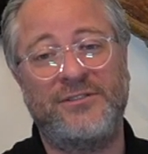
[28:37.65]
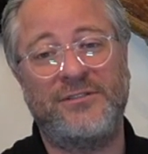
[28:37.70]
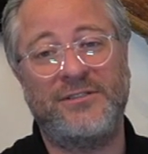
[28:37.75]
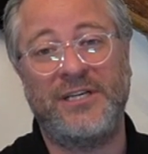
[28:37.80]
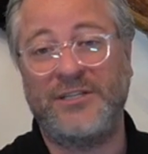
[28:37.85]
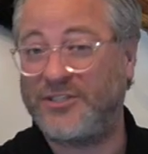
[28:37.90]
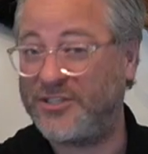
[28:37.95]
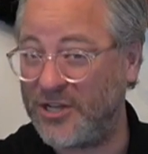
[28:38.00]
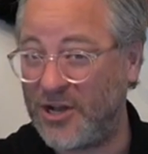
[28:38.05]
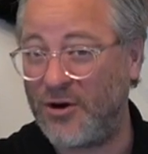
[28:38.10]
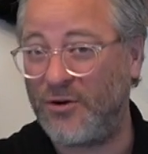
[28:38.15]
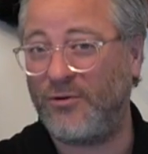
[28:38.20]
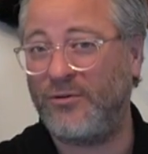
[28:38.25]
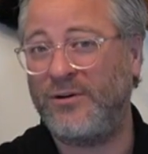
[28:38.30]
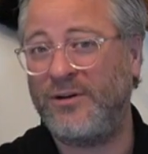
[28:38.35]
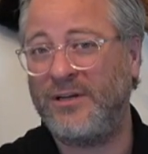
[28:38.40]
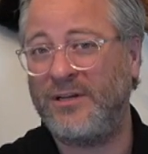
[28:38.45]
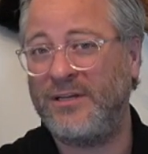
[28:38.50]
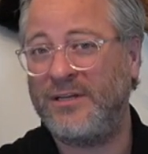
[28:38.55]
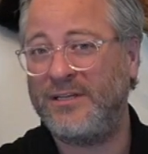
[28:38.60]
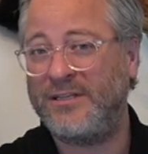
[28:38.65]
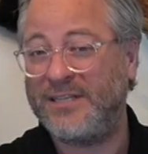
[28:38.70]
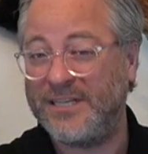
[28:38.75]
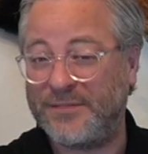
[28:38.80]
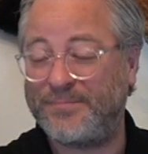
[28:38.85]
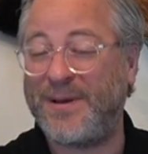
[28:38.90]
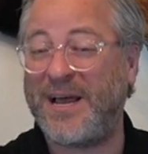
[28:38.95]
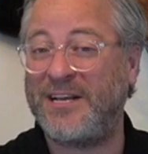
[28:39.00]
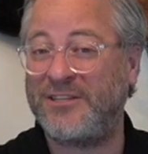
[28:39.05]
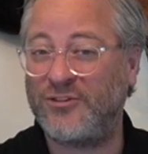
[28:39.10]
And so, this
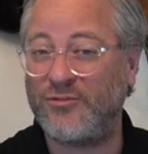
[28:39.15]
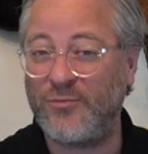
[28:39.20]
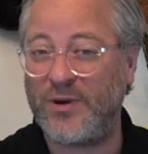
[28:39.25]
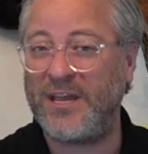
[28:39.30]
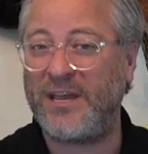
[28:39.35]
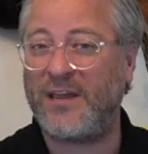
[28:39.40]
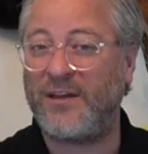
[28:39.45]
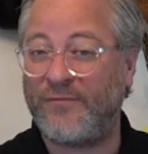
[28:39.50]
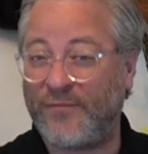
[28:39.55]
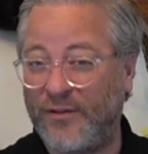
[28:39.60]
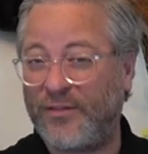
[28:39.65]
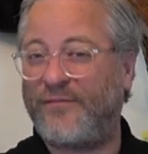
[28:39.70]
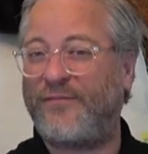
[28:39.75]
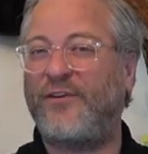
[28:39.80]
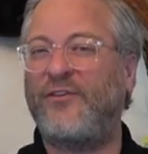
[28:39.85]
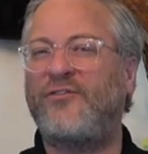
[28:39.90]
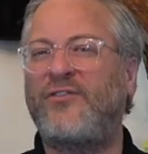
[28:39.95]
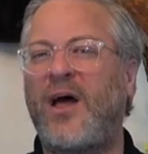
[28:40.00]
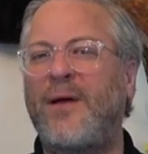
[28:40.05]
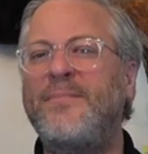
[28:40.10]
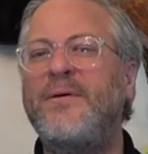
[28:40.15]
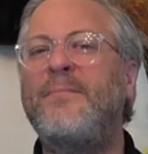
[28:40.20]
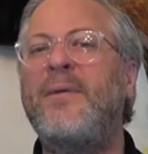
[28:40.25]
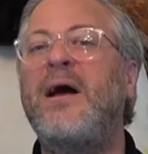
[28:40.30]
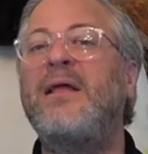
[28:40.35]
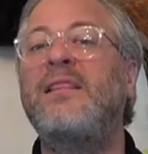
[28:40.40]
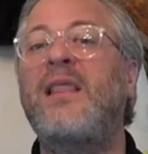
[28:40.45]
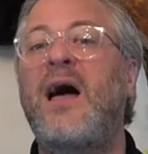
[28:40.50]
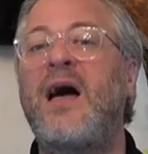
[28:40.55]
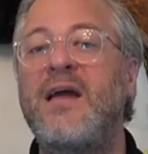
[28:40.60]
past week, for the first time in my
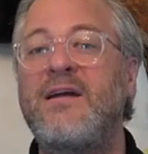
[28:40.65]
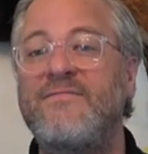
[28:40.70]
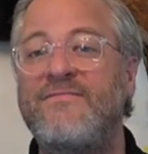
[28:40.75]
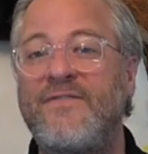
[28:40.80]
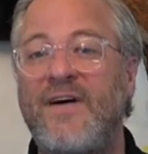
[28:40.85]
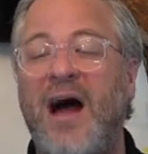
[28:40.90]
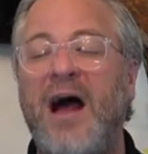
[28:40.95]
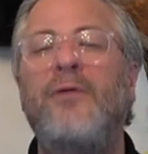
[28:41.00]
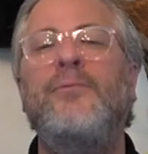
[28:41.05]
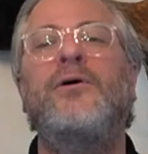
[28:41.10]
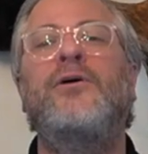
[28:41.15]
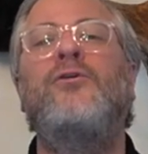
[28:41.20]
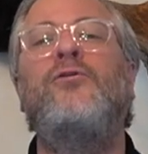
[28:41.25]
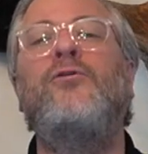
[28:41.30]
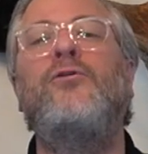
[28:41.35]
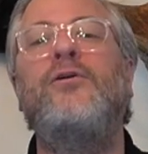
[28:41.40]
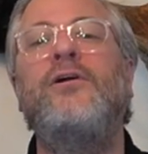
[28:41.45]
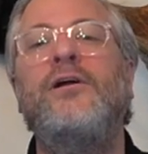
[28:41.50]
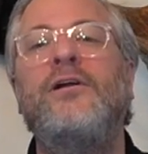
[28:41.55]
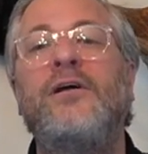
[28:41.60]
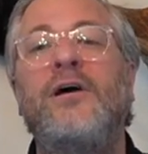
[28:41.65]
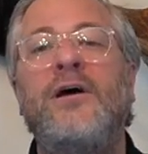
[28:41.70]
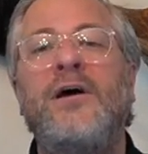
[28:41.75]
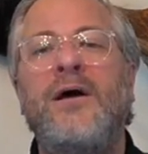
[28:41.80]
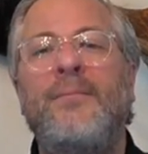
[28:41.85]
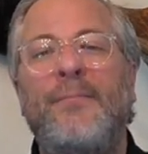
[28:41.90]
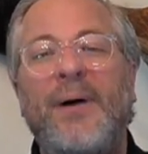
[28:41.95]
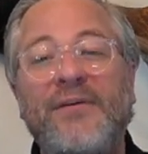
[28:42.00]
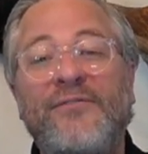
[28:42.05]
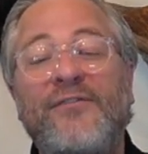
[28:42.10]
life, I recorded
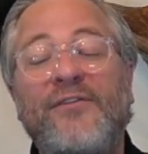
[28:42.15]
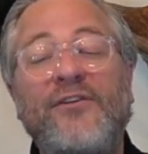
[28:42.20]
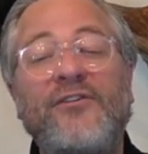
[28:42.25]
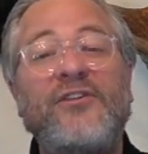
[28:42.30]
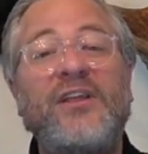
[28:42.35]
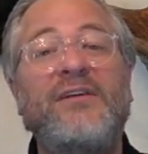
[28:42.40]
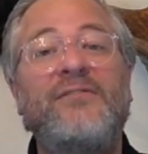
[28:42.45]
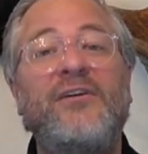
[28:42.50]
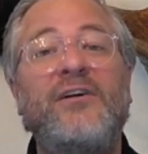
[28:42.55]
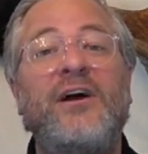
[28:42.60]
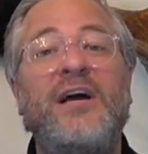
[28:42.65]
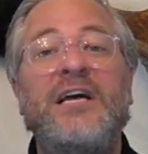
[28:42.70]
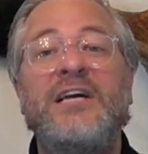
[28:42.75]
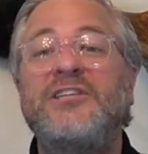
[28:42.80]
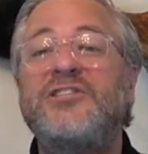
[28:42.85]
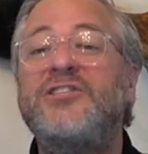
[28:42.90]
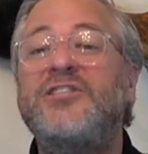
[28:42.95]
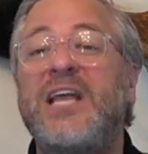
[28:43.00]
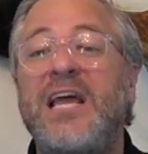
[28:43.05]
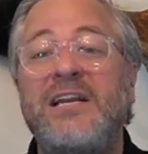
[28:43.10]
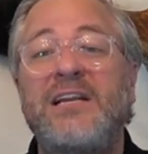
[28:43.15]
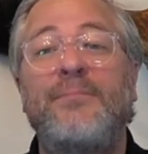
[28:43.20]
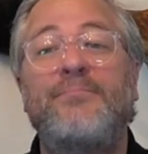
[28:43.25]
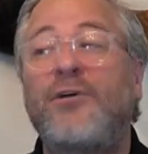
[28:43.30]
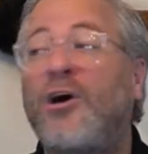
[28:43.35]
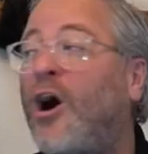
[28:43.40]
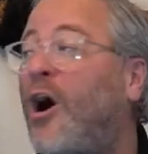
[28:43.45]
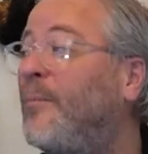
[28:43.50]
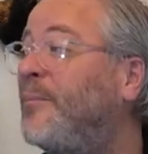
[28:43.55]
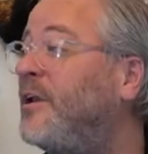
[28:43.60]
my first ever stand-up
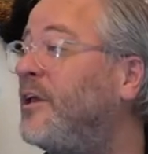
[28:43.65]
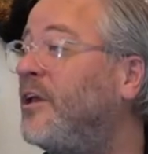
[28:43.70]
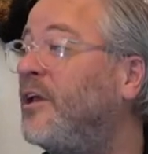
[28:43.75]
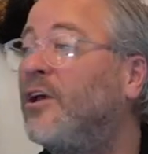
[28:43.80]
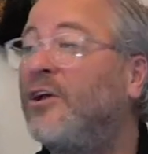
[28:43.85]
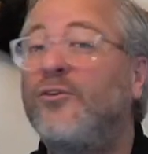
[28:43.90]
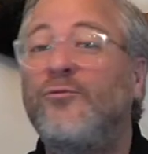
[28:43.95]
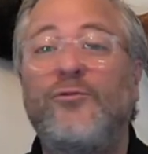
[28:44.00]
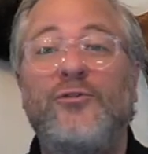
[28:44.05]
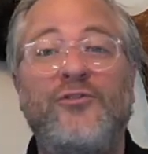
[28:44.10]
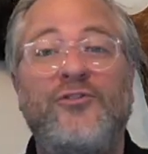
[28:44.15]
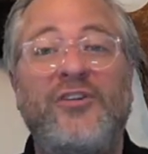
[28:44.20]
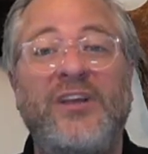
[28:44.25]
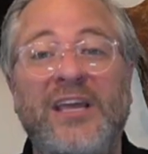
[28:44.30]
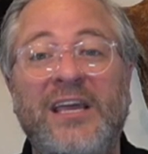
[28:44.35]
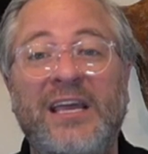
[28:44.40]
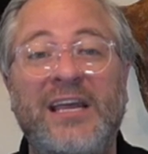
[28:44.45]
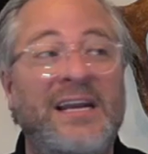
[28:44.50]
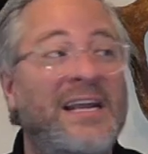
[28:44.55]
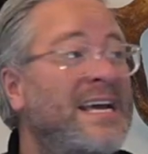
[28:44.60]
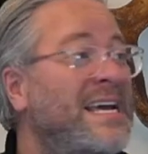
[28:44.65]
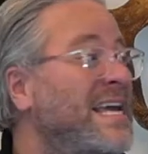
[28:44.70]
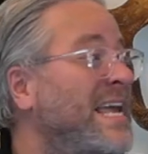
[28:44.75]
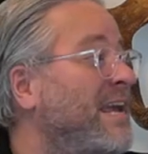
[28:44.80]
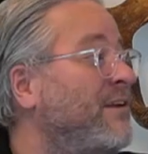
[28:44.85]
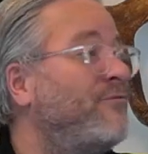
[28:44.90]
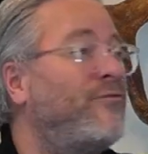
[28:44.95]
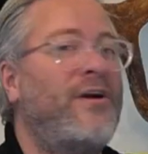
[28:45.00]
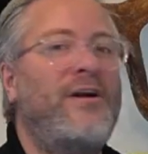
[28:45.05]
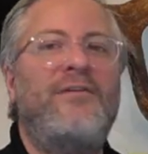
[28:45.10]
comedy routine
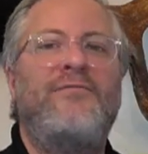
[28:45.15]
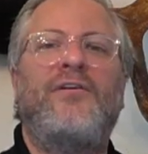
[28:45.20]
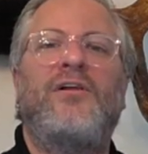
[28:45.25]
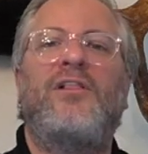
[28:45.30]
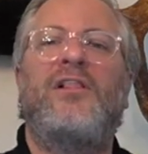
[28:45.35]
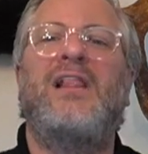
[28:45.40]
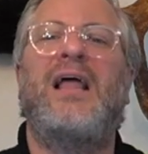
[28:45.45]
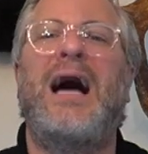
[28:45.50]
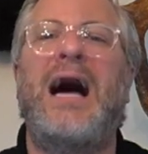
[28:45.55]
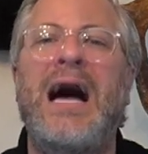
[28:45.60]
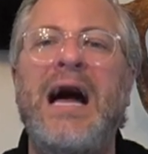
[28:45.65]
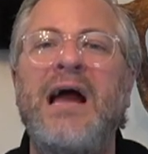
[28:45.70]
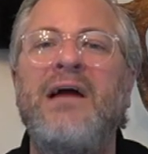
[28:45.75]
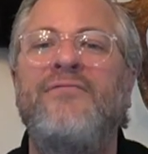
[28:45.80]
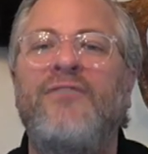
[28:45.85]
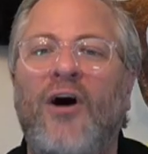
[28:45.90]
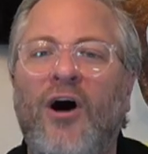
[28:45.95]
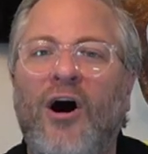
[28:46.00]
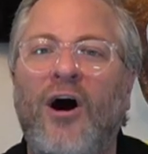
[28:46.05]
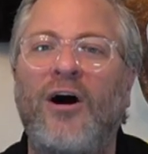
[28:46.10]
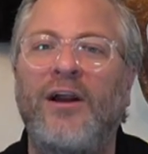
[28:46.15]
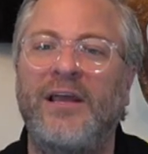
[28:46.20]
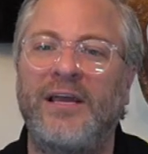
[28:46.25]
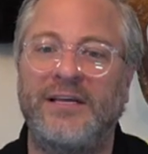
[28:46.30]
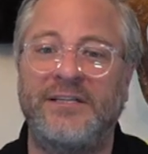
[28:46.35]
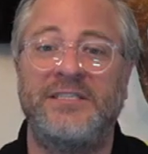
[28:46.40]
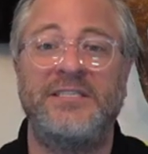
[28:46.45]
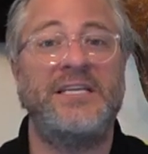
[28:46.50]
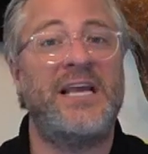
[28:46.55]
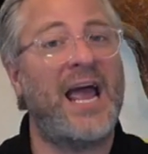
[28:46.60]
in front of a live
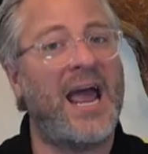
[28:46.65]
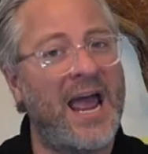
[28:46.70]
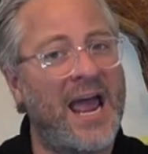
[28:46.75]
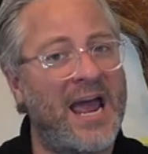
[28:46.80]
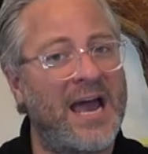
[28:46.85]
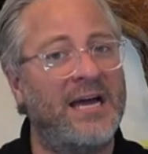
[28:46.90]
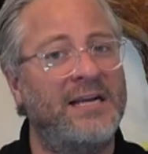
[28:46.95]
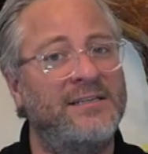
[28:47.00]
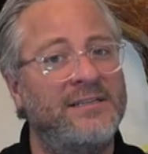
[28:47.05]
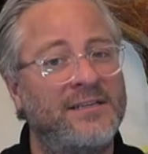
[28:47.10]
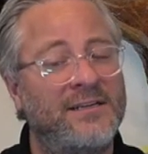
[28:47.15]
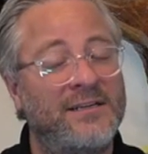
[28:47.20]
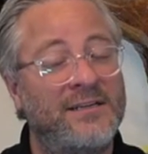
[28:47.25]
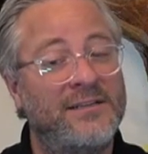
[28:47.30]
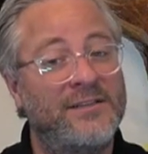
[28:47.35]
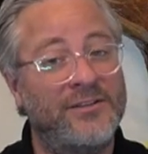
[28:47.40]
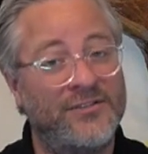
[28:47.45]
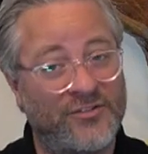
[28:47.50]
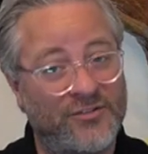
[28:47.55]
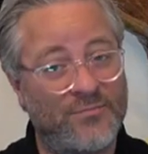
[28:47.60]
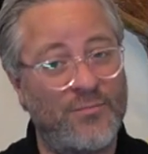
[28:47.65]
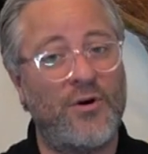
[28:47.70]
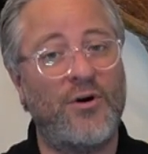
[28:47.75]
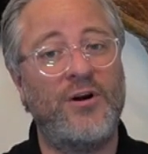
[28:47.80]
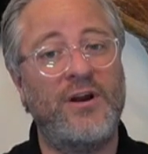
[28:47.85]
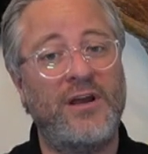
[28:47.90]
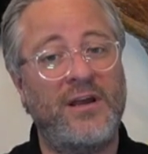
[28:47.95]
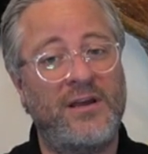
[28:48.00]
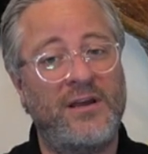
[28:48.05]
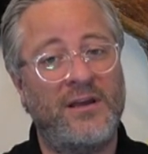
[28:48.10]
audience. And this
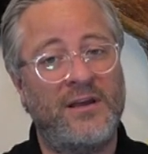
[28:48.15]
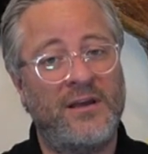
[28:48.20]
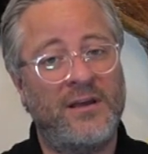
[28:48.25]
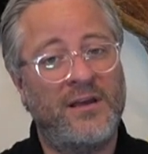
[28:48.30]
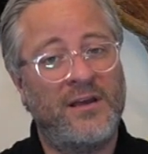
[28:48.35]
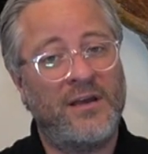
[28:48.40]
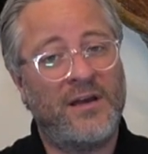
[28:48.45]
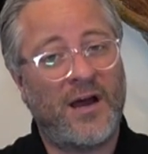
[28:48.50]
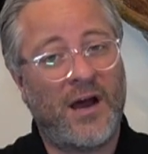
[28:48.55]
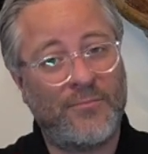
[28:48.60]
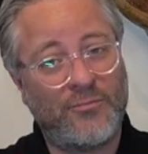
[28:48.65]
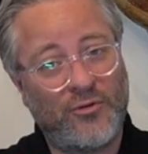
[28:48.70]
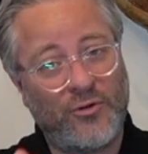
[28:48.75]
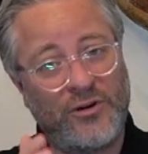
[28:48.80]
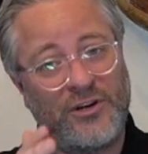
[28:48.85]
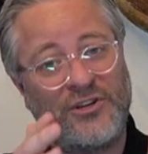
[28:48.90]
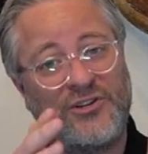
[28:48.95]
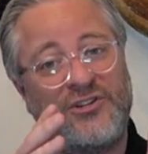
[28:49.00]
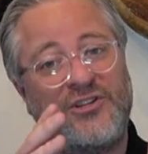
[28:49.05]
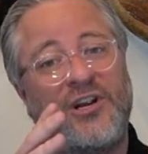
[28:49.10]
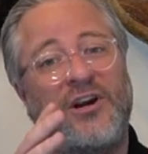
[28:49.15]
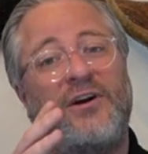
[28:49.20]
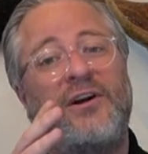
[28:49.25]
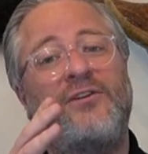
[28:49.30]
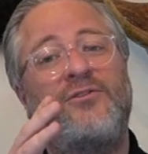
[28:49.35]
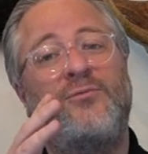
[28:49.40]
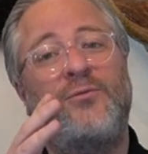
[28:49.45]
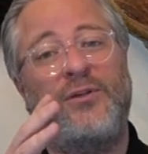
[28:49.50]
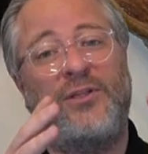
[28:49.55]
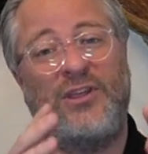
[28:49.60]
morning, I'm going to share
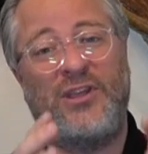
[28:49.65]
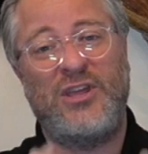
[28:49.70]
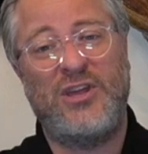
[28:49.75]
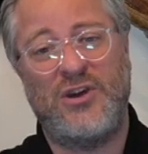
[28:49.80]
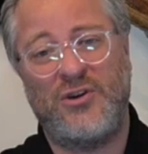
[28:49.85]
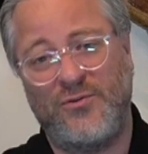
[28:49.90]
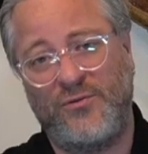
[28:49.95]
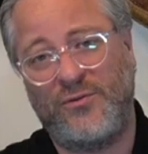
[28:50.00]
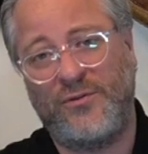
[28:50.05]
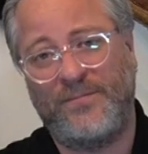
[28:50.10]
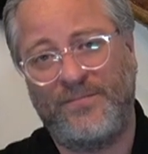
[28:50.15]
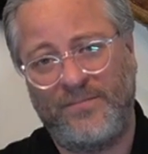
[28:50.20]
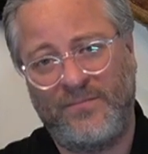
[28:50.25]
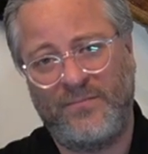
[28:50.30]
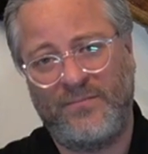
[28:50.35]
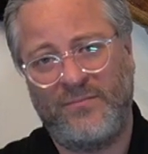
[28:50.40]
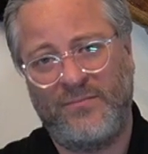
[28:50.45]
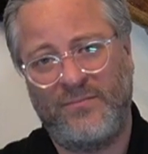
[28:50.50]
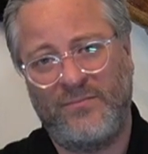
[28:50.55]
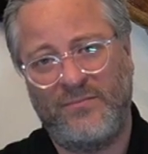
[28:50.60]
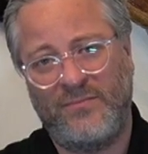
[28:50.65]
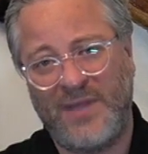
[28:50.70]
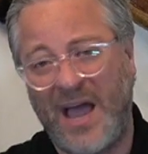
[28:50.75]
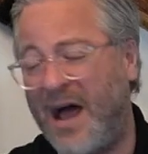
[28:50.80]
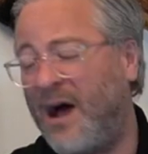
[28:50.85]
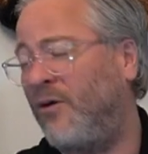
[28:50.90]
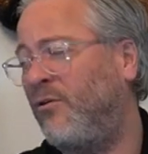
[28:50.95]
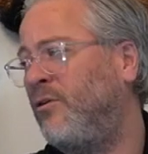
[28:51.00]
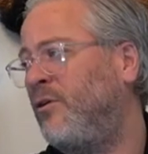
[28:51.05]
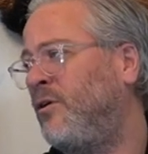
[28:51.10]
it with you. Now,